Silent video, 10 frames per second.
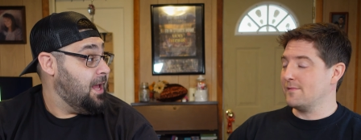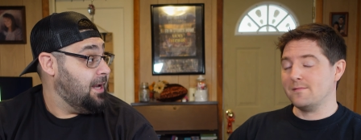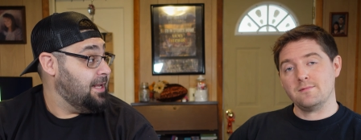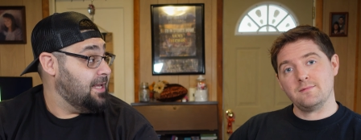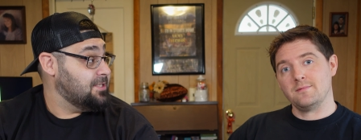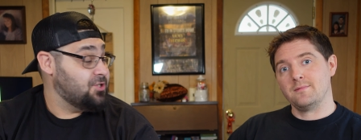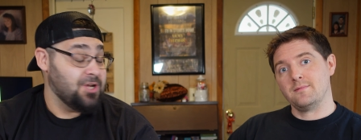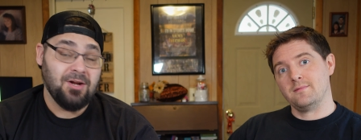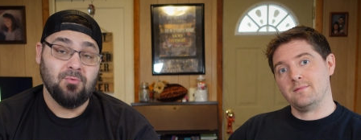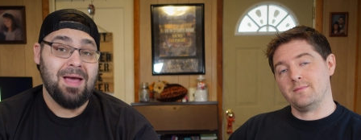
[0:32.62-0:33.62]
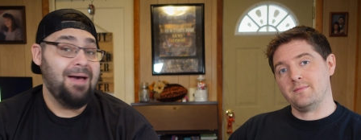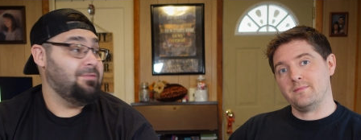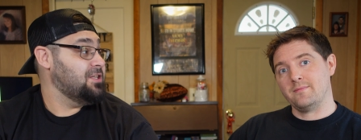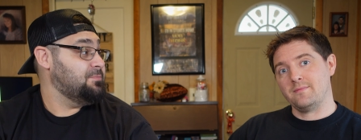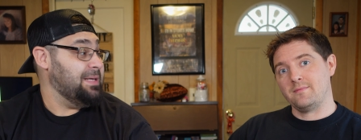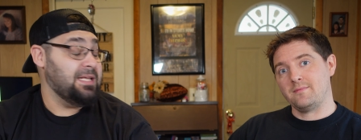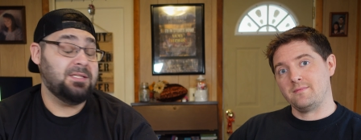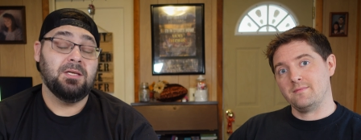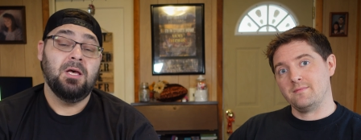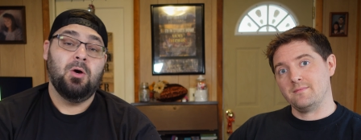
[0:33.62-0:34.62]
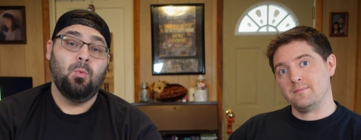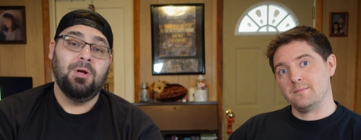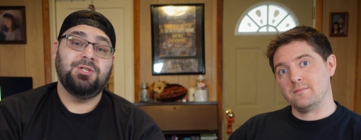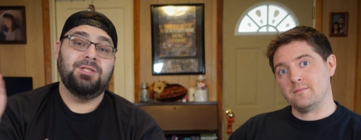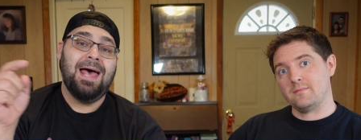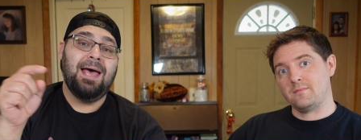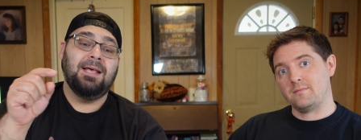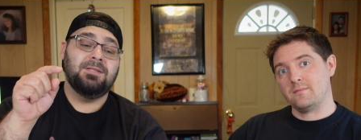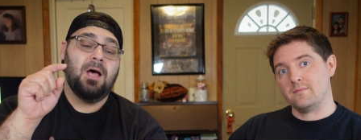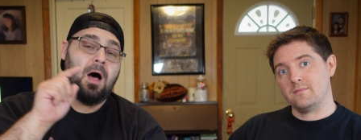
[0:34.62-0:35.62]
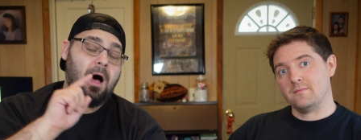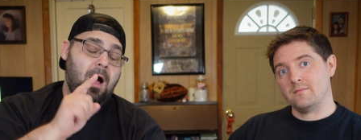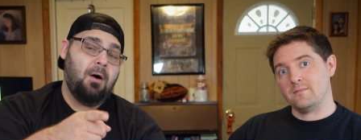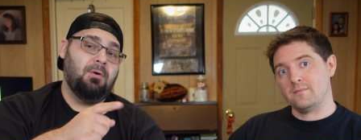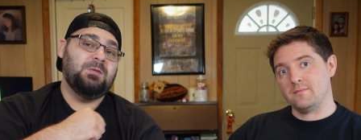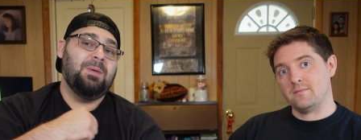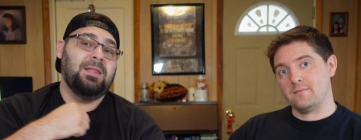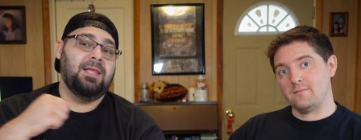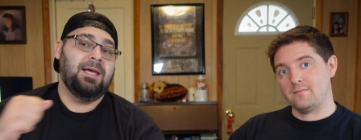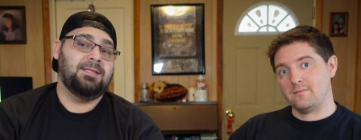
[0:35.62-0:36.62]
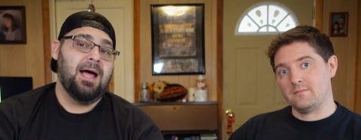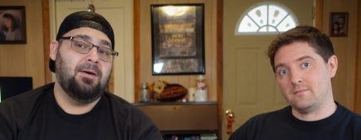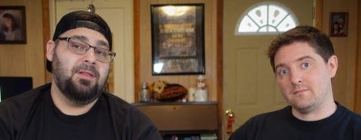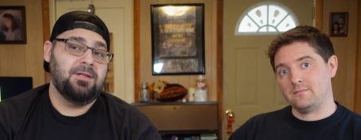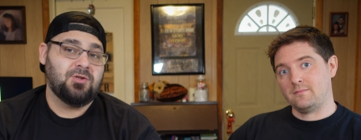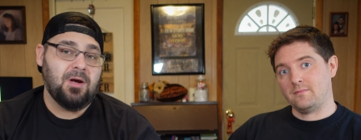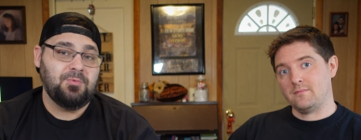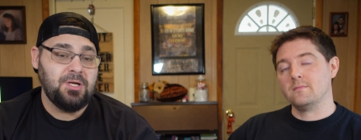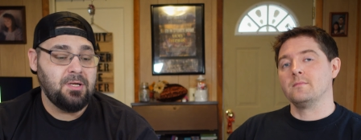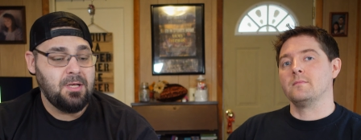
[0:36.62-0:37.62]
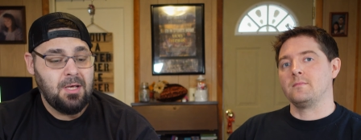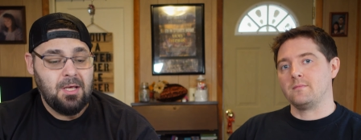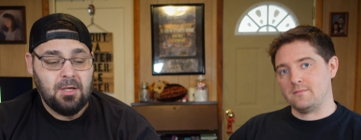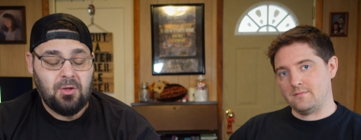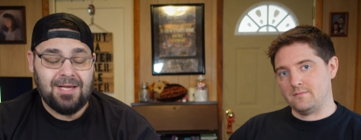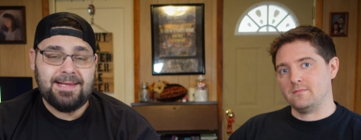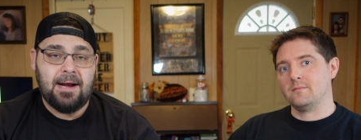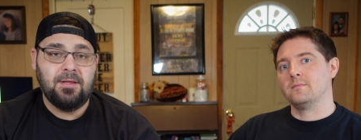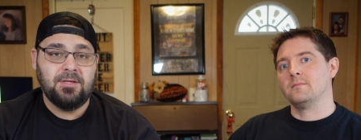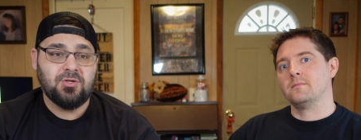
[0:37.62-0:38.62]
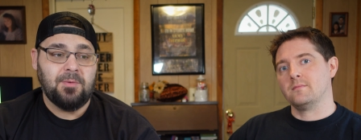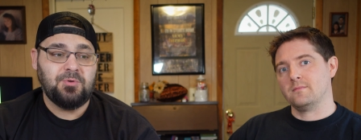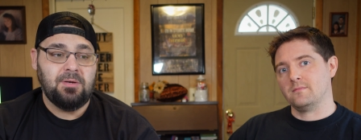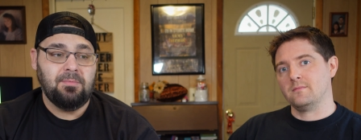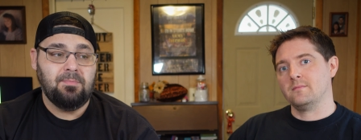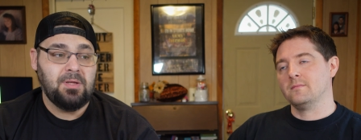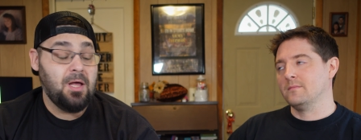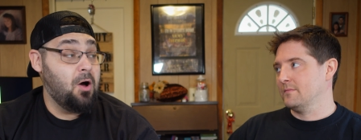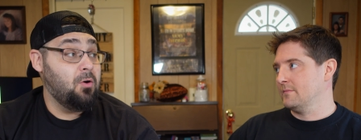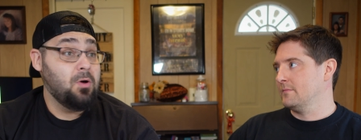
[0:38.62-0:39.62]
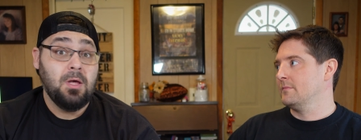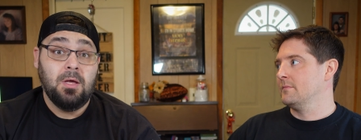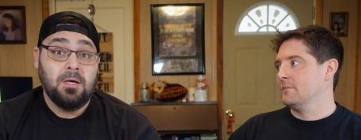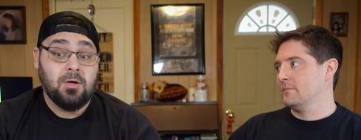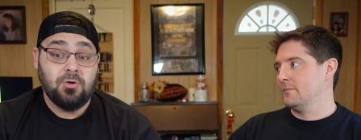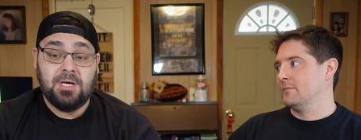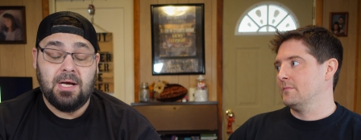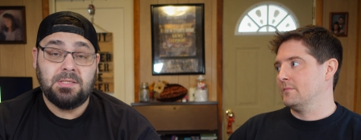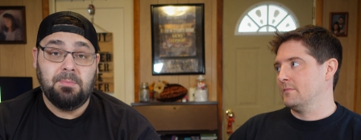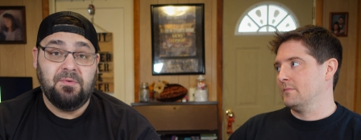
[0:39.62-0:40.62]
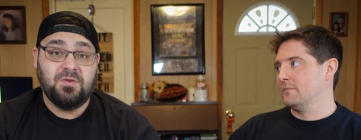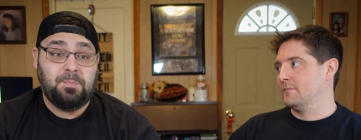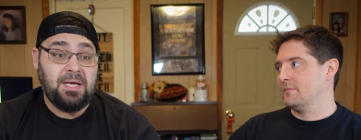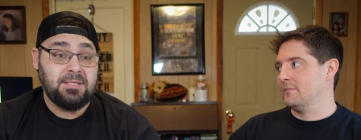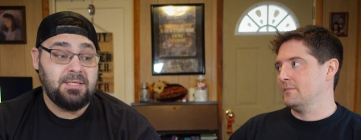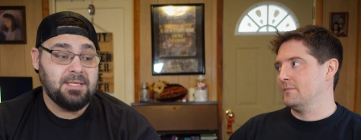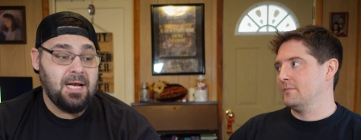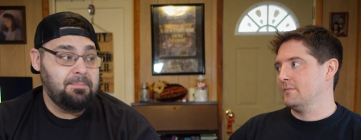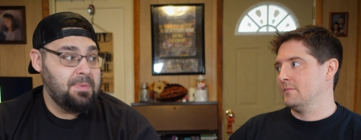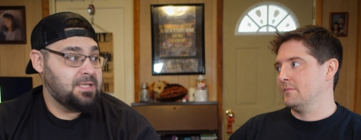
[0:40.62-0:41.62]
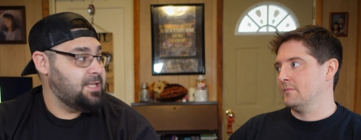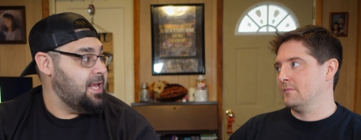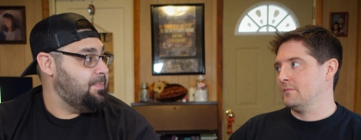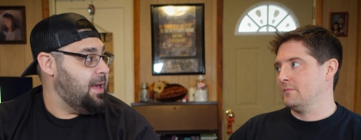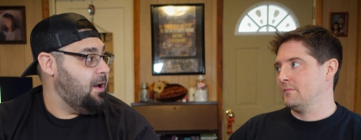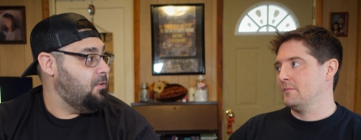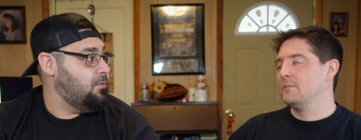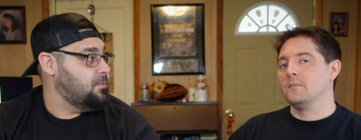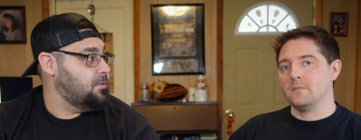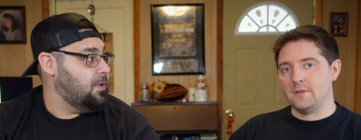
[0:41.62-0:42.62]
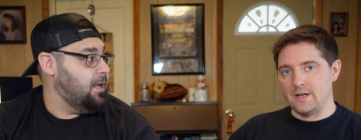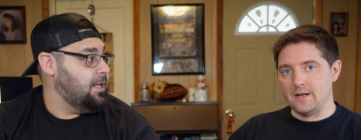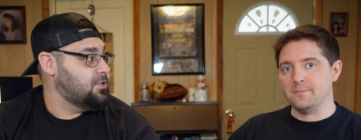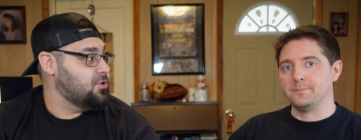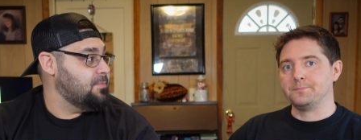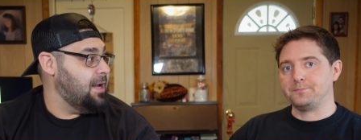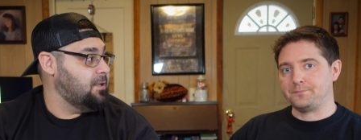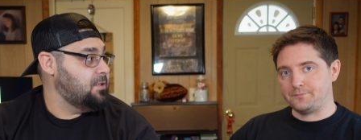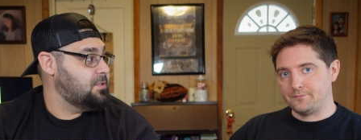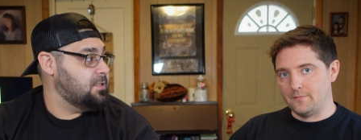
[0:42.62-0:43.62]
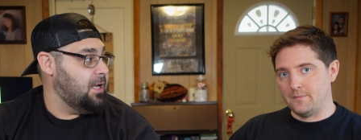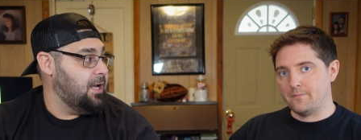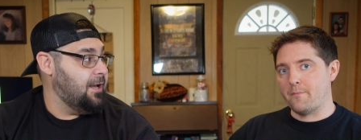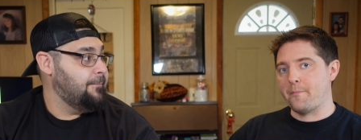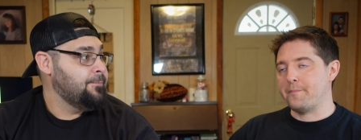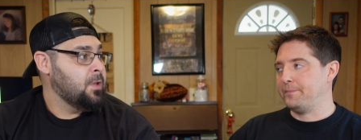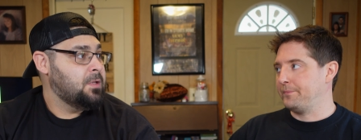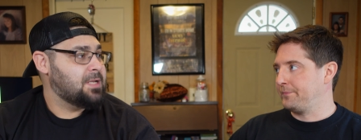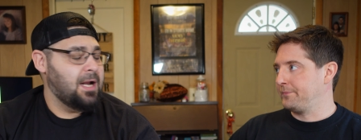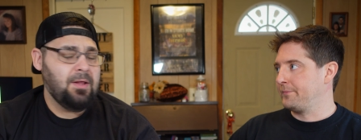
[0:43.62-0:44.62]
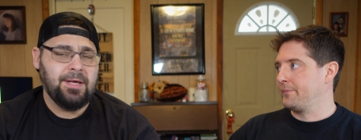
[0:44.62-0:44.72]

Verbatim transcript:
Speaker 1: And he has this channel, Ravenous Beats, which that has always been linked down in the description. Click down in the description below go check out some of his beats. He's got a mixtape out, uh, instrumentals. Uh, it's kind of